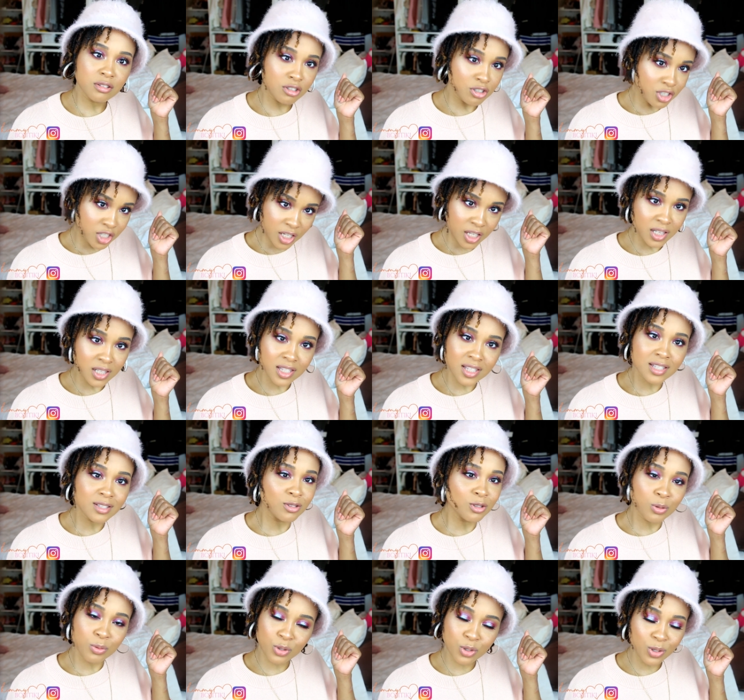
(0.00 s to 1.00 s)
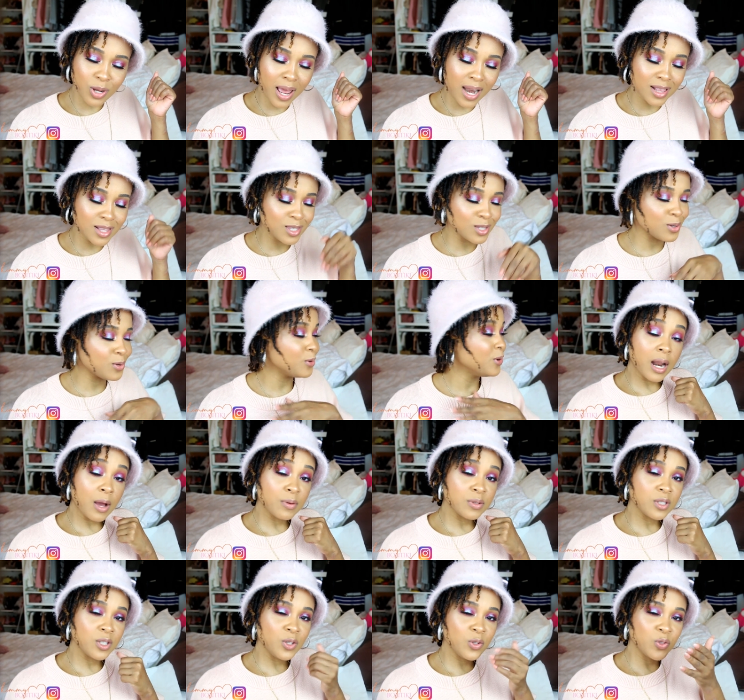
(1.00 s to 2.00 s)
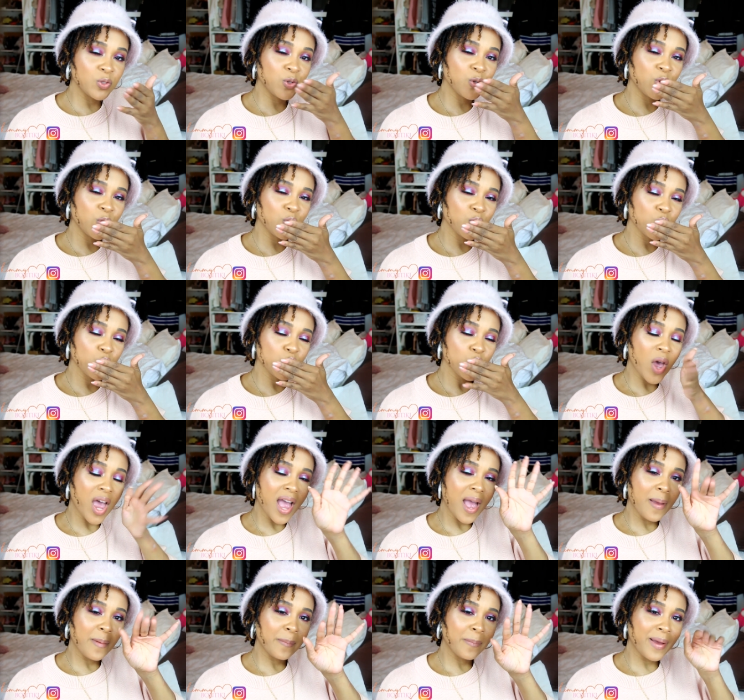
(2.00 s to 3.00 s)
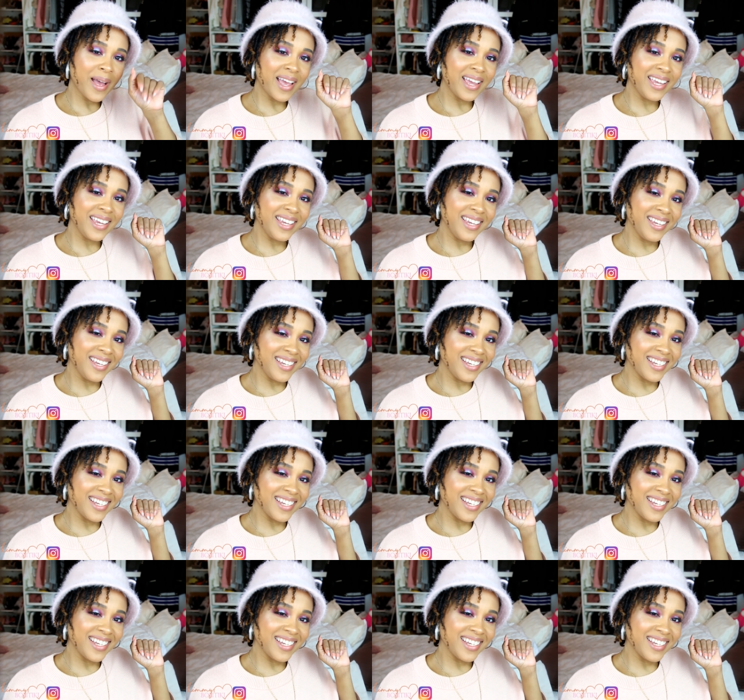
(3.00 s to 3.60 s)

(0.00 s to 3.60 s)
Gents, do what you gotta do. And I'll see you soon. Bye.